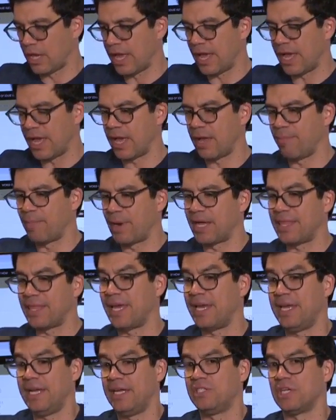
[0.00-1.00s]
Uh, by
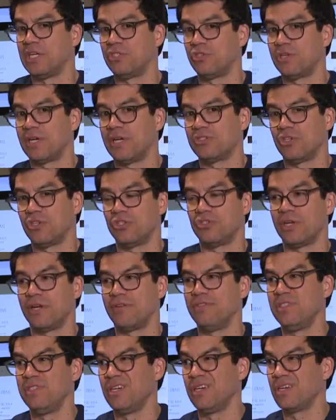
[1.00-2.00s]
that age, I tra started
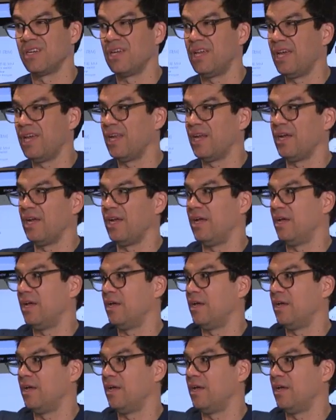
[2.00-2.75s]
traveling young, and I,